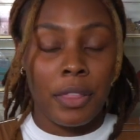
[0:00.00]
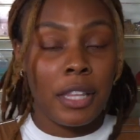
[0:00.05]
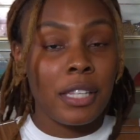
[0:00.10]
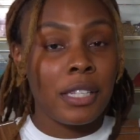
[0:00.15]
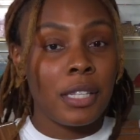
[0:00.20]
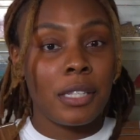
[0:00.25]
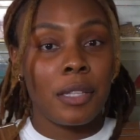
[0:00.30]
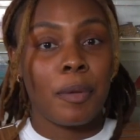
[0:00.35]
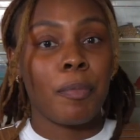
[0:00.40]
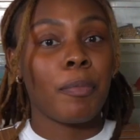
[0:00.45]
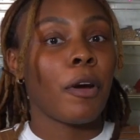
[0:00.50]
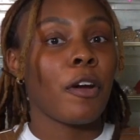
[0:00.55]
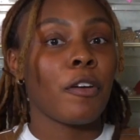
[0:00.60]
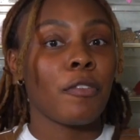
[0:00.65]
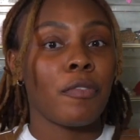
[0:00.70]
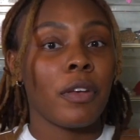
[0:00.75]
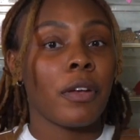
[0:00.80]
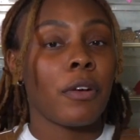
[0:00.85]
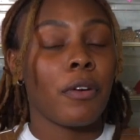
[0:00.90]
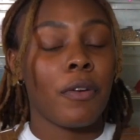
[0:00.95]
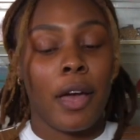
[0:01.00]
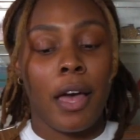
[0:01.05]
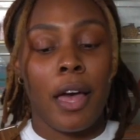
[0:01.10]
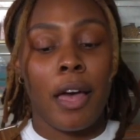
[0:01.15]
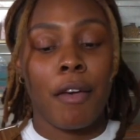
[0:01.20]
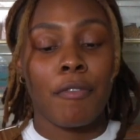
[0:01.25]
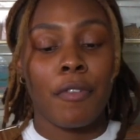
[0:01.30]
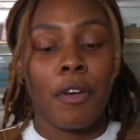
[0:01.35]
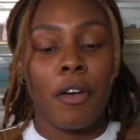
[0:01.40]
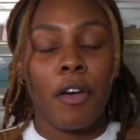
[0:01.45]
This is the perfect
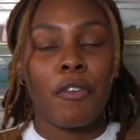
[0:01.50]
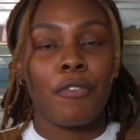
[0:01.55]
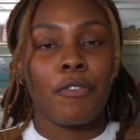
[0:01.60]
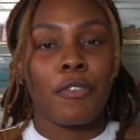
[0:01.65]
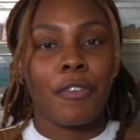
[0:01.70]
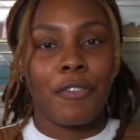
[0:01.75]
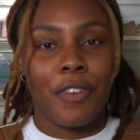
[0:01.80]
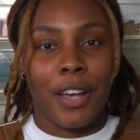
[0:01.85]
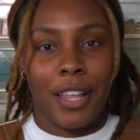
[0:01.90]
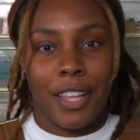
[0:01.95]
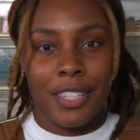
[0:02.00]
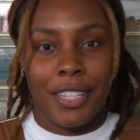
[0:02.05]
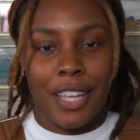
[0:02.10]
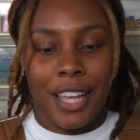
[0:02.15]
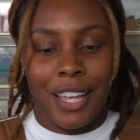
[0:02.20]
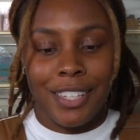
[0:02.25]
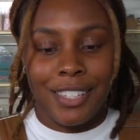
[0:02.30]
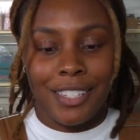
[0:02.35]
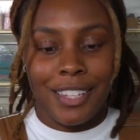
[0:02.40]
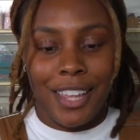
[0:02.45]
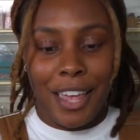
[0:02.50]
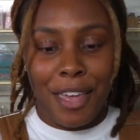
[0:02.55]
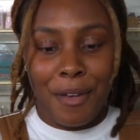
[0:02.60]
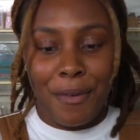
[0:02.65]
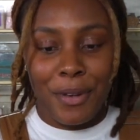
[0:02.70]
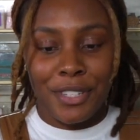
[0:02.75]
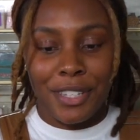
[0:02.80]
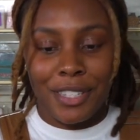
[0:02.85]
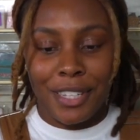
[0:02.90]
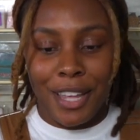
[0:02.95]
craft for Valentine's Day,
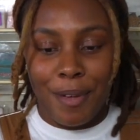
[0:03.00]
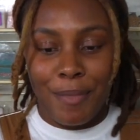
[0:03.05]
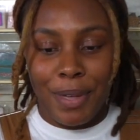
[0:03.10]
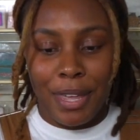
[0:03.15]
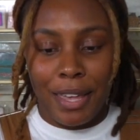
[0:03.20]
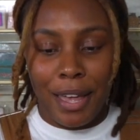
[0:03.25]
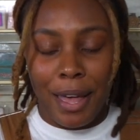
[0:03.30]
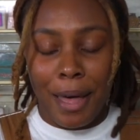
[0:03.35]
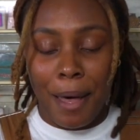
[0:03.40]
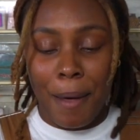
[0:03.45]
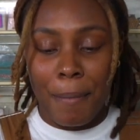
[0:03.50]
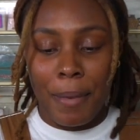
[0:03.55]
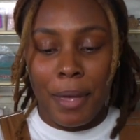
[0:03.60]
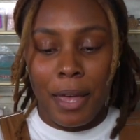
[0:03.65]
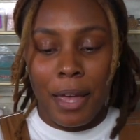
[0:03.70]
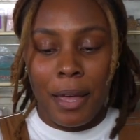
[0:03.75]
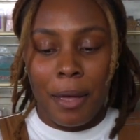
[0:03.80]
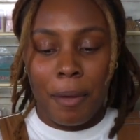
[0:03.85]
which is coming up,